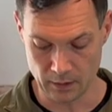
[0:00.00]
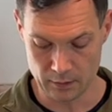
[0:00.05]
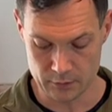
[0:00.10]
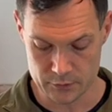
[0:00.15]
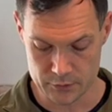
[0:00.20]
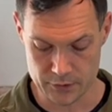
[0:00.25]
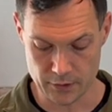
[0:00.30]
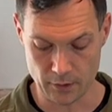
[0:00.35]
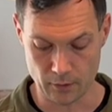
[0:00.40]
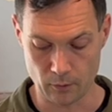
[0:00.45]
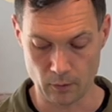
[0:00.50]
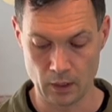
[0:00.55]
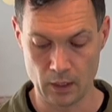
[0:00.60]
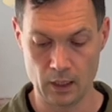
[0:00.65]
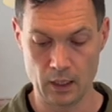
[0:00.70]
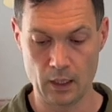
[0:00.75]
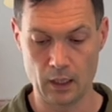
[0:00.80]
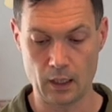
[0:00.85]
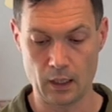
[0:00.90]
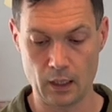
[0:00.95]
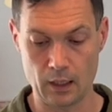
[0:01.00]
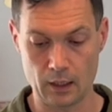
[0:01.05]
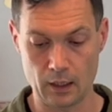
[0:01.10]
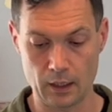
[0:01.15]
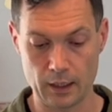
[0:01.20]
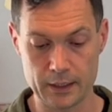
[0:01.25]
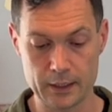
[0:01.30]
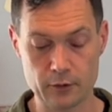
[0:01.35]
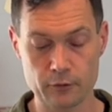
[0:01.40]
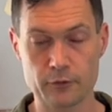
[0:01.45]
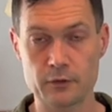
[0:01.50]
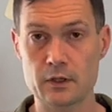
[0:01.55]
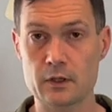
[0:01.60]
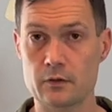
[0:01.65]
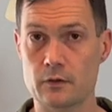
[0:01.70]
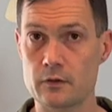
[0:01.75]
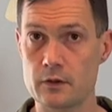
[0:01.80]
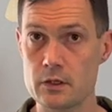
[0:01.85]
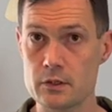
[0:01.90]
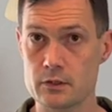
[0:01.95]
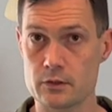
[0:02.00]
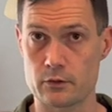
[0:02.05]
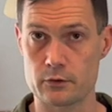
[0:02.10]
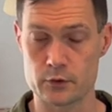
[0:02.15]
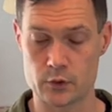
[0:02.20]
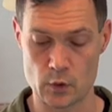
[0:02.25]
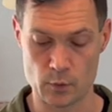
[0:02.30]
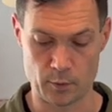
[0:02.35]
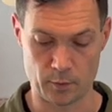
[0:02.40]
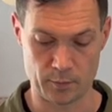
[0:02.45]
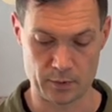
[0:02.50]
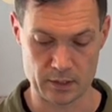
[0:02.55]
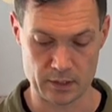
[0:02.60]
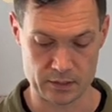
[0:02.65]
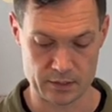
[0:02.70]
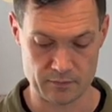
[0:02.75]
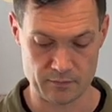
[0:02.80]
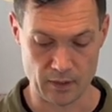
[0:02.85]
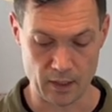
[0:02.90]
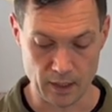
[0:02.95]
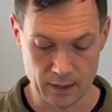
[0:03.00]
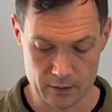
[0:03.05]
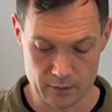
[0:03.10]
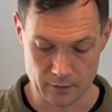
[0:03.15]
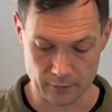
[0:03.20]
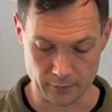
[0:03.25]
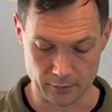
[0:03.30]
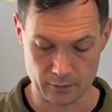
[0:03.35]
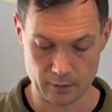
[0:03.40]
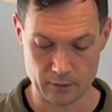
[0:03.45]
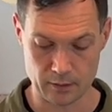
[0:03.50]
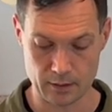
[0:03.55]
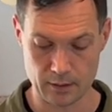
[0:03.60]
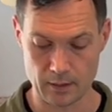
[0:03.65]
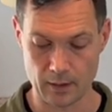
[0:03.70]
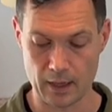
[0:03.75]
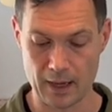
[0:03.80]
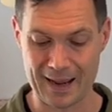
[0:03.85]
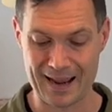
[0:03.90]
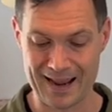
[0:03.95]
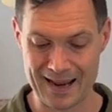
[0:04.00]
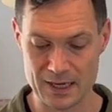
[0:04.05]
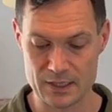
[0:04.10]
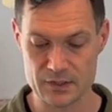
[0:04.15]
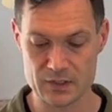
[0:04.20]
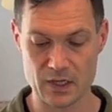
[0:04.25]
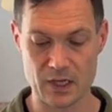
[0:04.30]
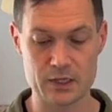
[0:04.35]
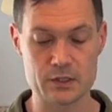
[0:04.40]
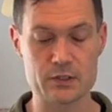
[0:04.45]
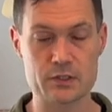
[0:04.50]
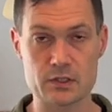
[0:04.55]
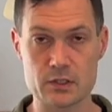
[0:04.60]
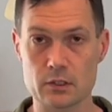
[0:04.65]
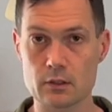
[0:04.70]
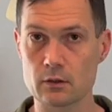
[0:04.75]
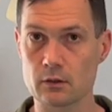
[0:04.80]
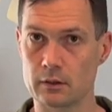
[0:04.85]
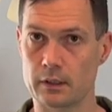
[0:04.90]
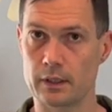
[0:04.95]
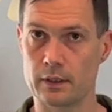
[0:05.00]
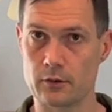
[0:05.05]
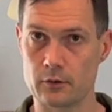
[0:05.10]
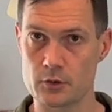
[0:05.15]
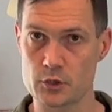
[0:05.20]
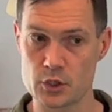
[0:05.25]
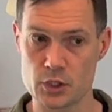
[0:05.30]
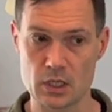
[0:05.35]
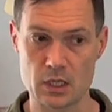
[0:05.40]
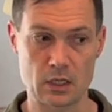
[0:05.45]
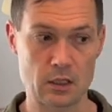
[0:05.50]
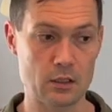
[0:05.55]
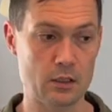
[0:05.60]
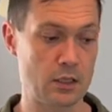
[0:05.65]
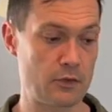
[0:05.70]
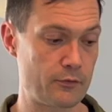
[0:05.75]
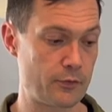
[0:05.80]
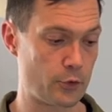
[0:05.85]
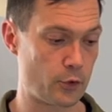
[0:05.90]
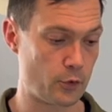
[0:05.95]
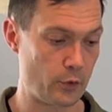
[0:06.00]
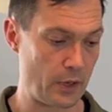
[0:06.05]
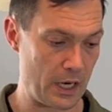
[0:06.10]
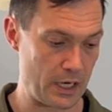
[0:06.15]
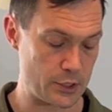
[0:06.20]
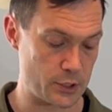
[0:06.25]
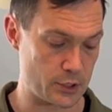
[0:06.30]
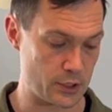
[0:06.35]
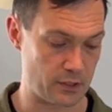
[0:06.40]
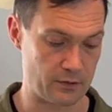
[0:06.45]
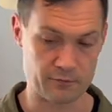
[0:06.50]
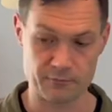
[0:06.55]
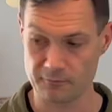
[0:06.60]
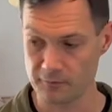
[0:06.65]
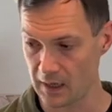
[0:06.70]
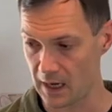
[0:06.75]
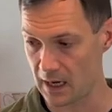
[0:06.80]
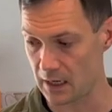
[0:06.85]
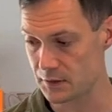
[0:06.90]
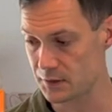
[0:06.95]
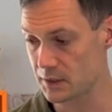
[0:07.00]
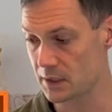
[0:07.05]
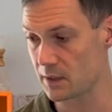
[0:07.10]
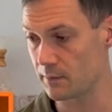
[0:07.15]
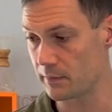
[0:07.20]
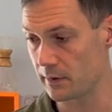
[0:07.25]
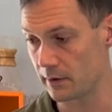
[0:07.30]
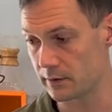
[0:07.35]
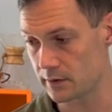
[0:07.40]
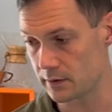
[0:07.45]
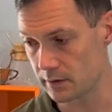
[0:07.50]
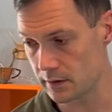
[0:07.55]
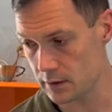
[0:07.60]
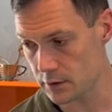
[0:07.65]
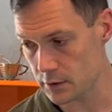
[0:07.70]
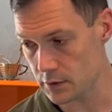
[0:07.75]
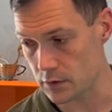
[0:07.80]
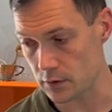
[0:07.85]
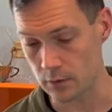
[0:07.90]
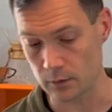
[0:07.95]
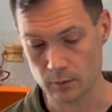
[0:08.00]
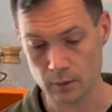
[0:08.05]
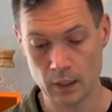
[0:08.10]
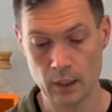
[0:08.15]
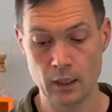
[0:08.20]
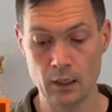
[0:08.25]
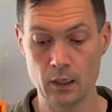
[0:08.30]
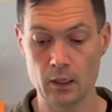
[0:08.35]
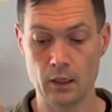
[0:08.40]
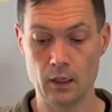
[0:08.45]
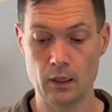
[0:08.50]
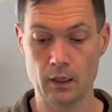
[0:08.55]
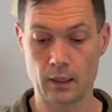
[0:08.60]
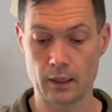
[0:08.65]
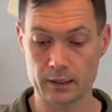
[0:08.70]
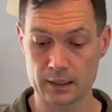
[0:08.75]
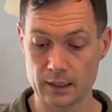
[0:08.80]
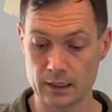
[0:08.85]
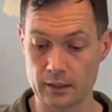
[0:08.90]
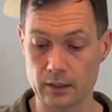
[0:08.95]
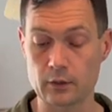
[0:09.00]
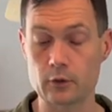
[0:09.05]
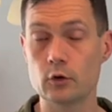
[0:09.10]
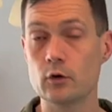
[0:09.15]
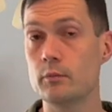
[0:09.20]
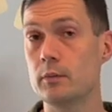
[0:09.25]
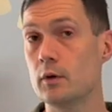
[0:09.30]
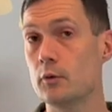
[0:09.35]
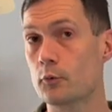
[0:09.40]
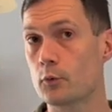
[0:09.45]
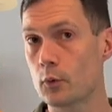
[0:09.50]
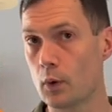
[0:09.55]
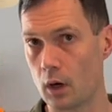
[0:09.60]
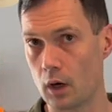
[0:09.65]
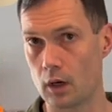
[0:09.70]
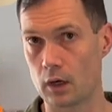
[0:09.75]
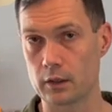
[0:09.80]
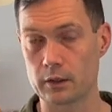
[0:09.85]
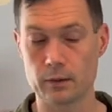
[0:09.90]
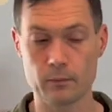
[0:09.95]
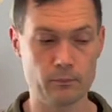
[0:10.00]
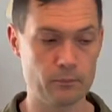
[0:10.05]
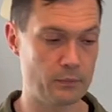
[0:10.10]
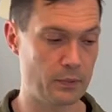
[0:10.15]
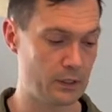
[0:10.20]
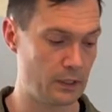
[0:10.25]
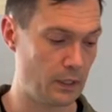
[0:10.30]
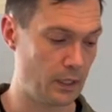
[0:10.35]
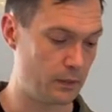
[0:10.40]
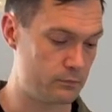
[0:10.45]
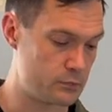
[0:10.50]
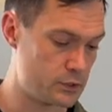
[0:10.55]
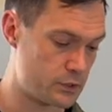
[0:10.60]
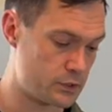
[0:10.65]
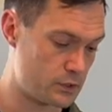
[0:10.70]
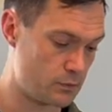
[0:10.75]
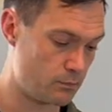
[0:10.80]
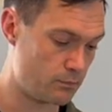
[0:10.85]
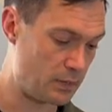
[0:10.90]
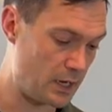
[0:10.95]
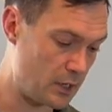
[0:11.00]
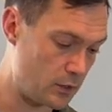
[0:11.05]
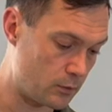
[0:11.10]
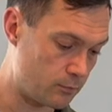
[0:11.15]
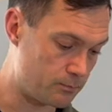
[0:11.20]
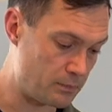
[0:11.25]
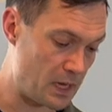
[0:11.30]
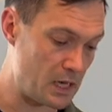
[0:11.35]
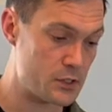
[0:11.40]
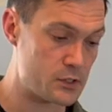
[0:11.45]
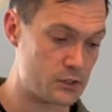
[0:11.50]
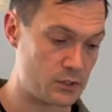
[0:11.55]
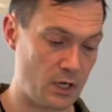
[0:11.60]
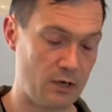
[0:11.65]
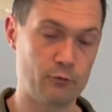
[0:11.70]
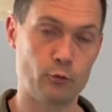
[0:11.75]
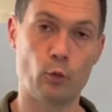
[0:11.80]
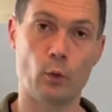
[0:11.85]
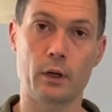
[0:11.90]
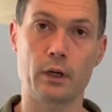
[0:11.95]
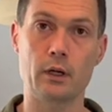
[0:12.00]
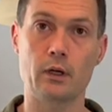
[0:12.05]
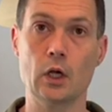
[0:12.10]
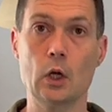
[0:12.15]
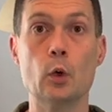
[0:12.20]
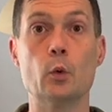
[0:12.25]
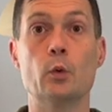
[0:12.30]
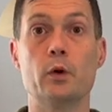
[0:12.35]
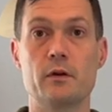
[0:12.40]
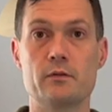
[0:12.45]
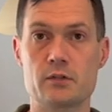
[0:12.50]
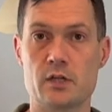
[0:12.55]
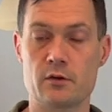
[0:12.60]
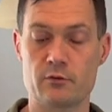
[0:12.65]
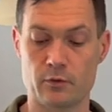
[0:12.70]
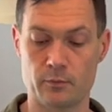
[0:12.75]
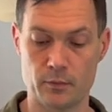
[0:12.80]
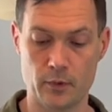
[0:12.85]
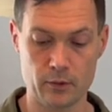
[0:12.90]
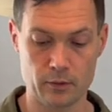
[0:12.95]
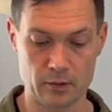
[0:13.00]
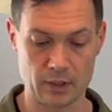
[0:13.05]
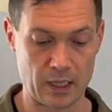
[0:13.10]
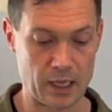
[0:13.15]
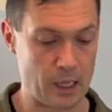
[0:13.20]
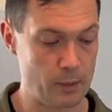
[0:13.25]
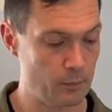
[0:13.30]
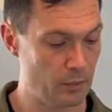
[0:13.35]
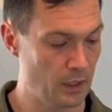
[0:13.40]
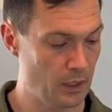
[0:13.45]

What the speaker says: So I don't think these are super protective either as a single layer jean if you're crashing fast compared to these two. Again, I could be wrong, but I'm just based off of what I know and would have seen from MotoCap,